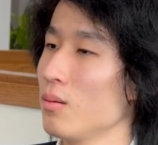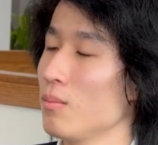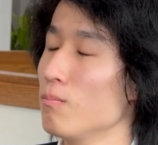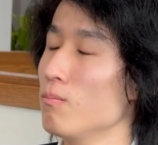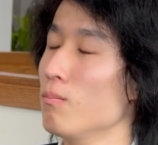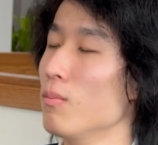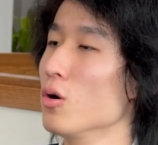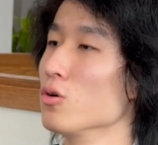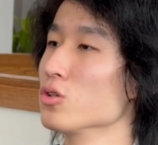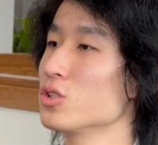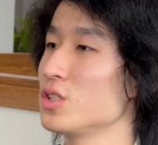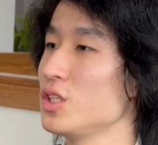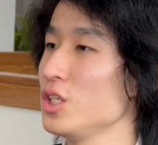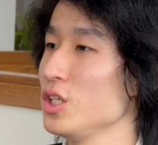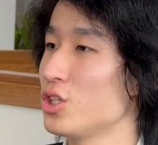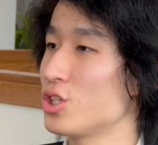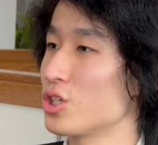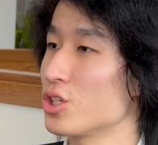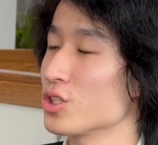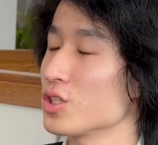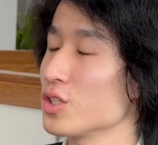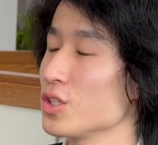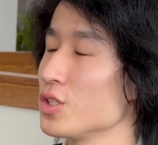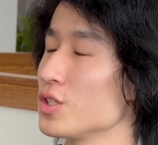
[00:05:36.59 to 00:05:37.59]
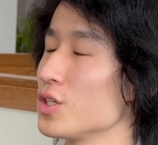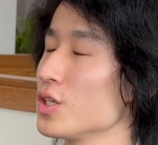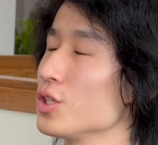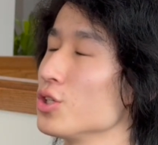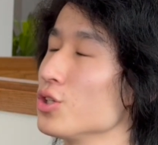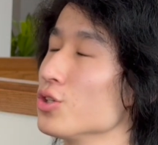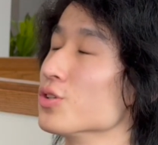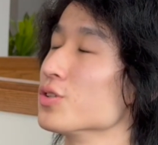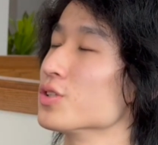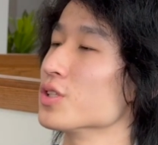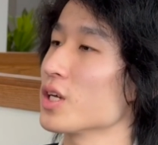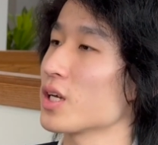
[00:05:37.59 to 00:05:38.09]
Most teachers in St.
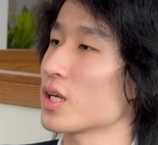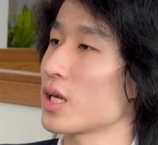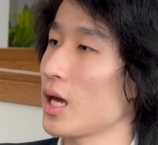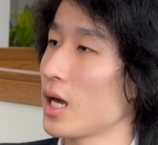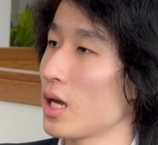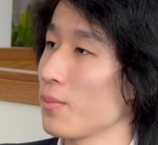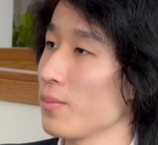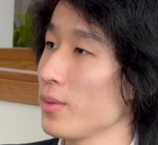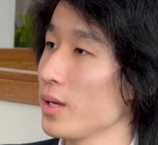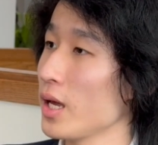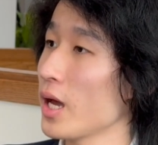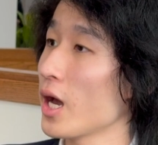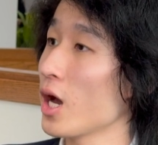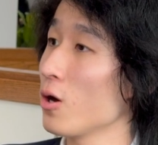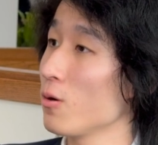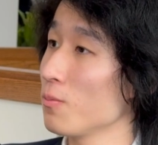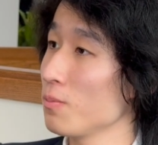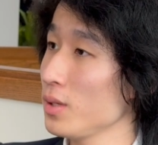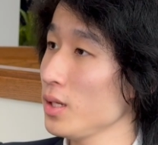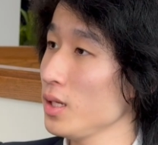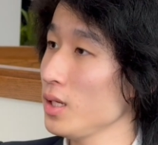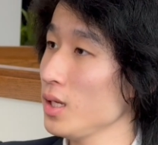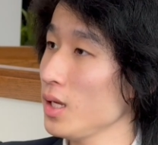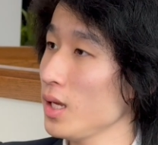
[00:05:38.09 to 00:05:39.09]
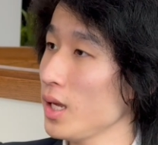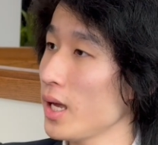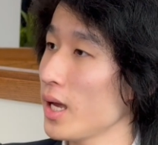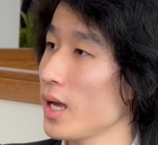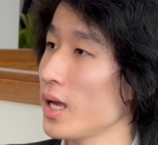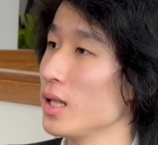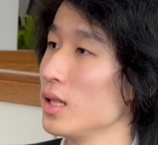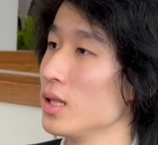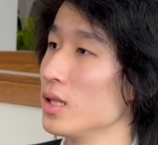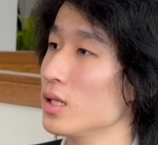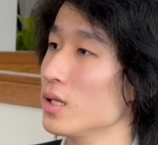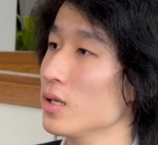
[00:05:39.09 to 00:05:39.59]
Jude's Academy helped me,
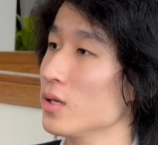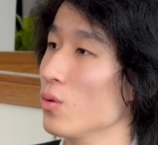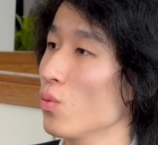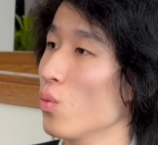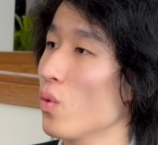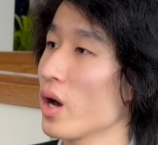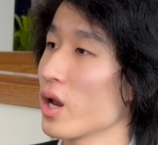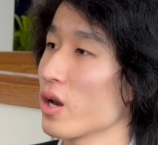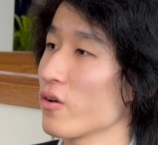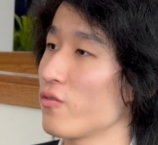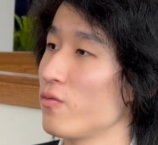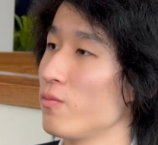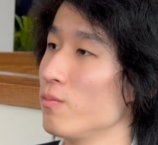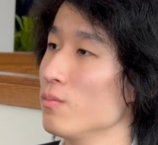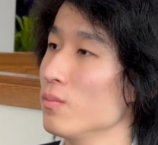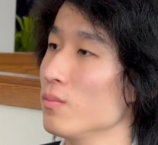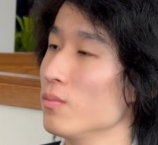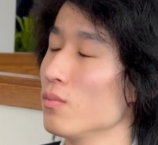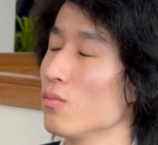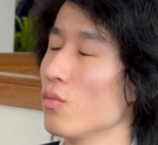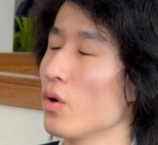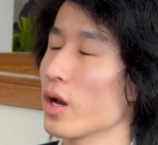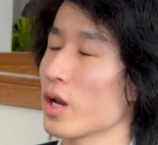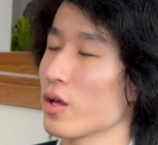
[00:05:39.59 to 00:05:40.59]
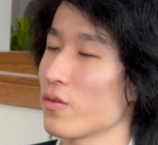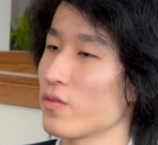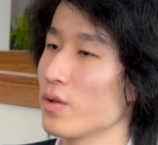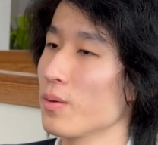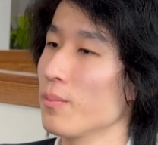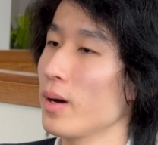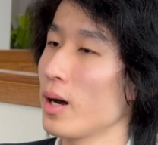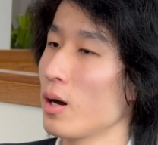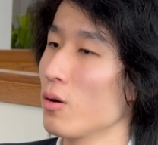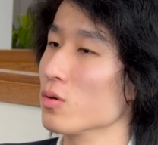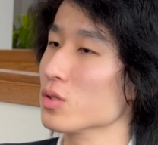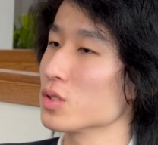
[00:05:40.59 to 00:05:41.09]
and one of
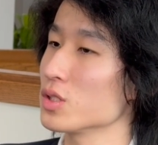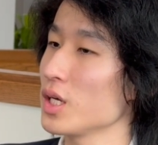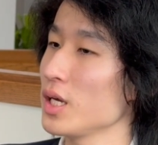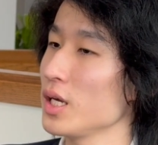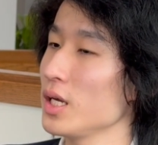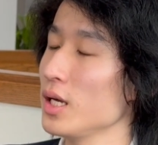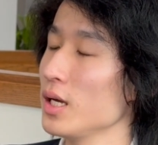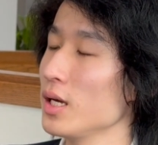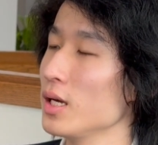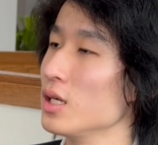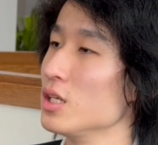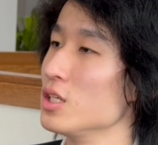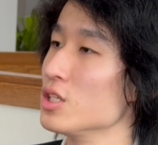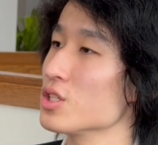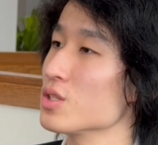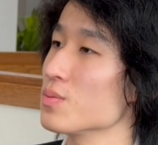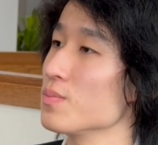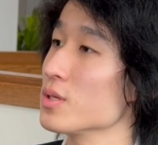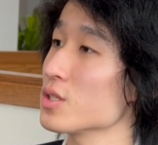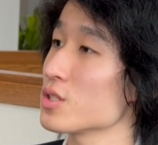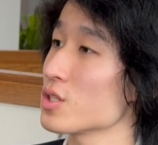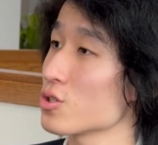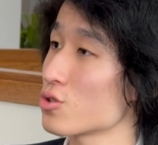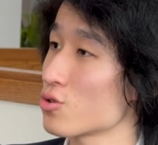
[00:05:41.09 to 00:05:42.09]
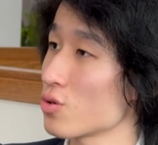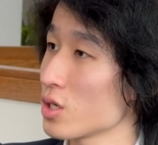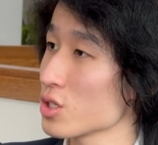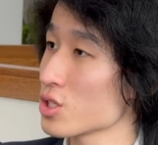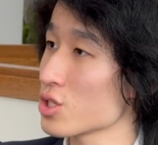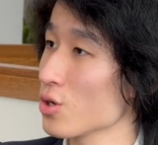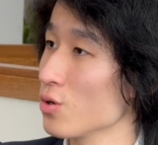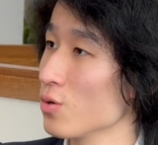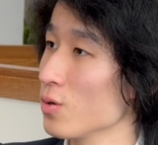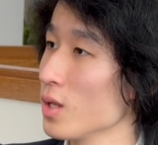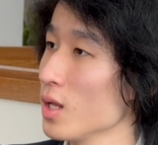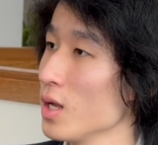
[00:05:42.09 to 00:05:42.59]
them I would say is Mrs.
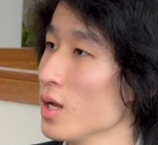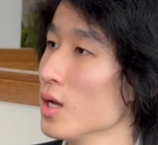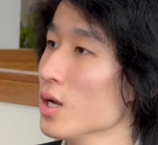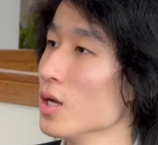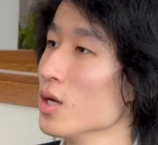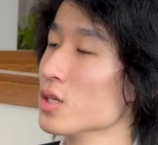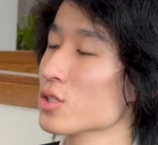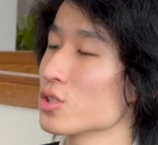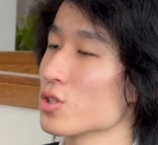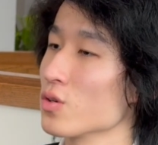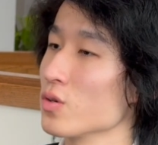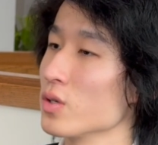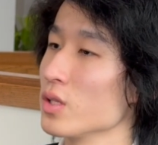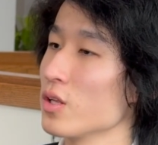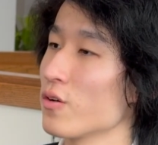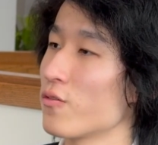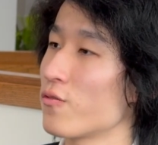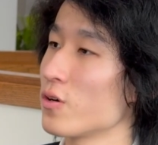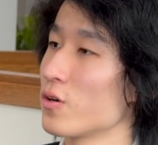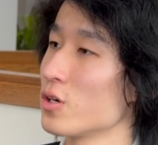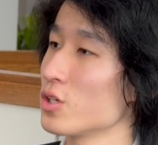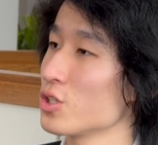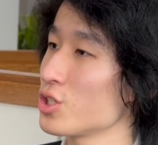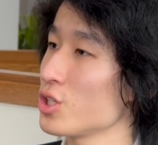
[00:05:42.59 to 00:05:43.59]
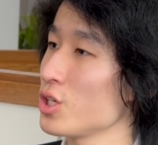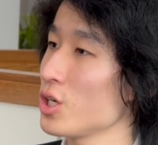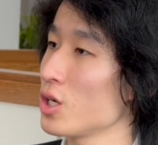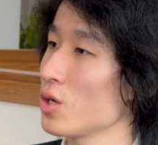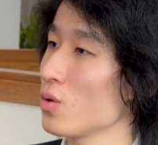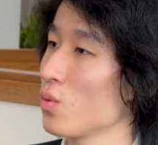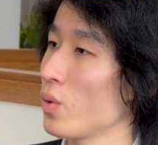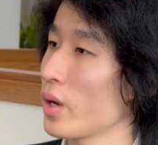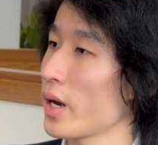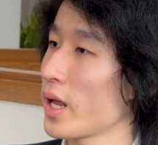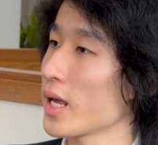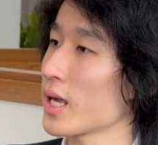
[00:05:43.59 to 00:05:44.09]
Russell. So in the first year
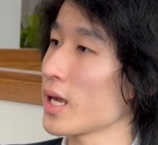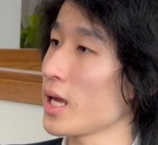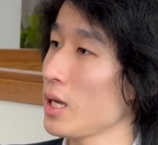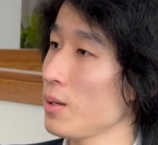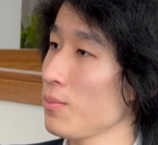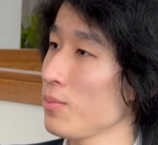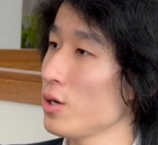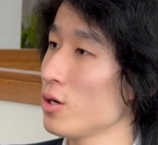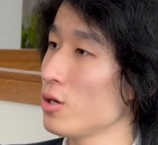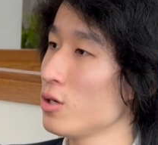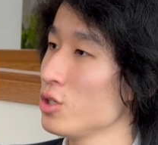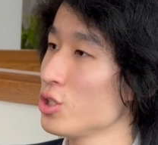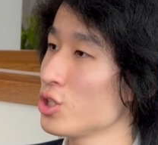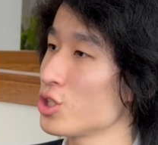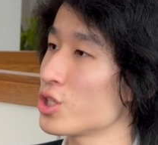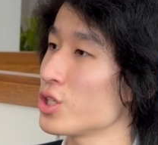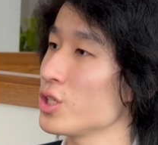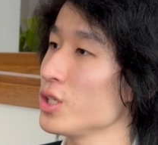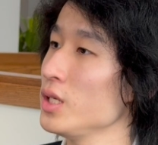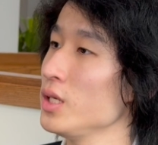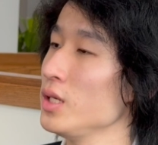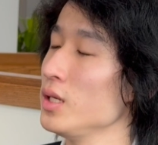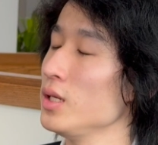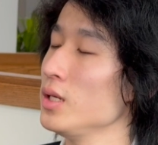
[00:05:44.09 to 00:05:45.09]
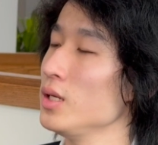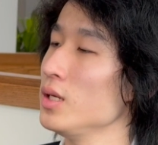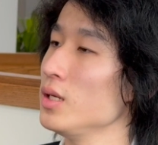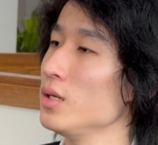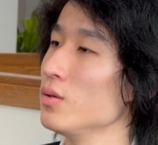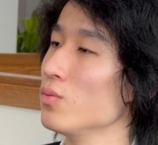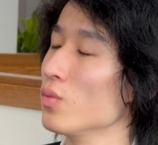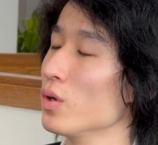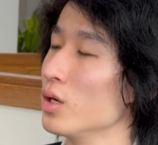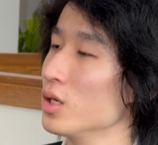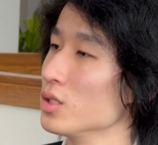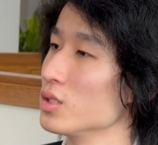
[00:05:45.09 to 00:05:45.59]
when I came here, she
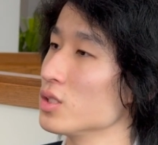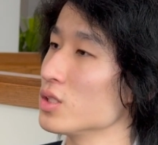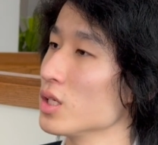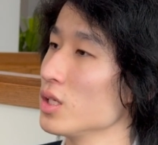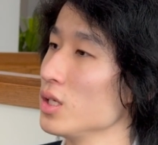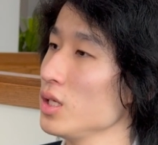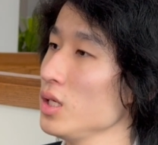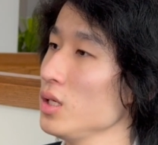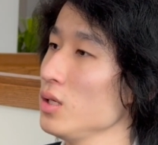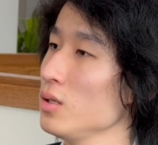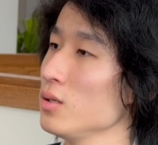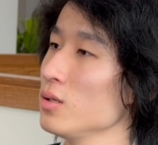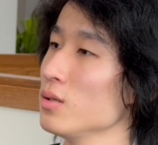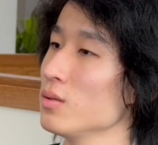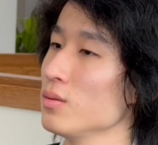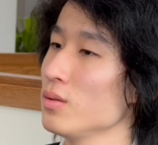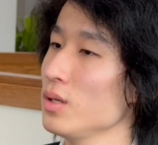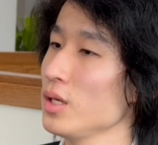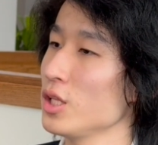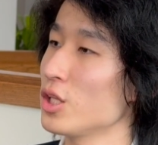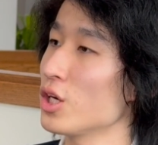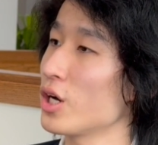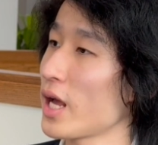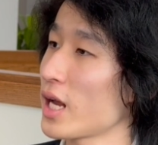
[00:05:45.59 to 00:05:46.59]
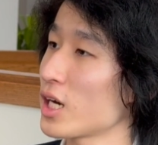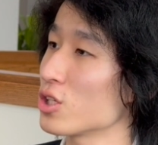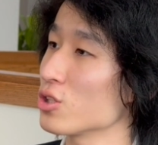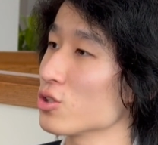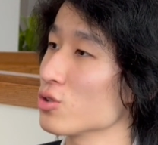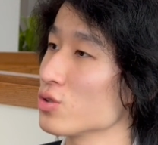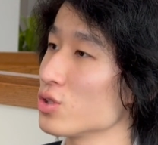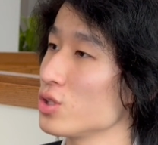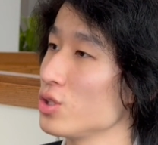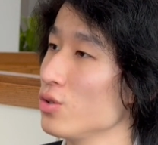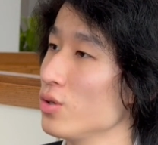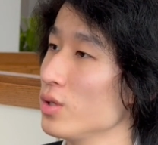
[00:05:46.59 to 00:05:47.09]
was the international
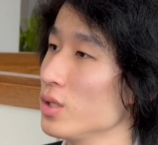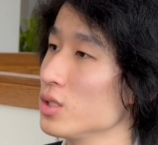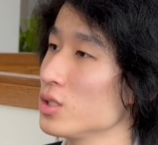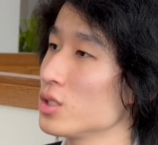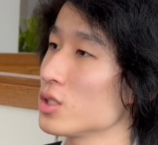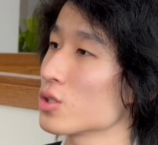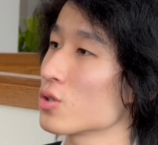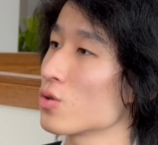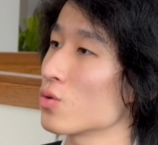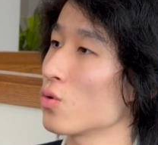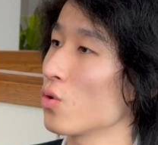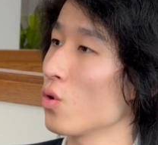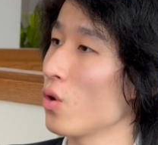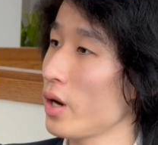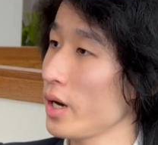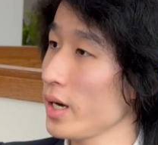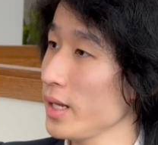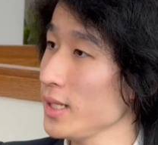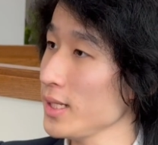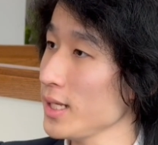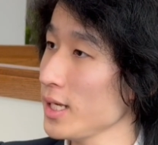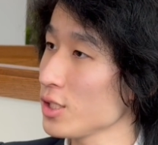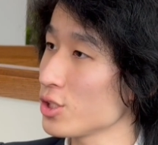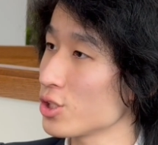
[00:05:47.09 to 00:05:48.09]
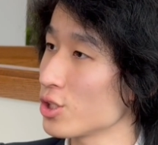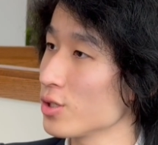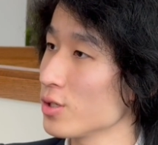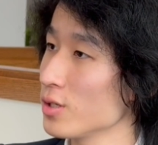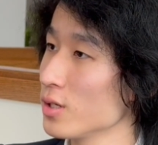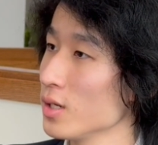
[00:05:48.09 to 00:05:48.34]
student coordinator.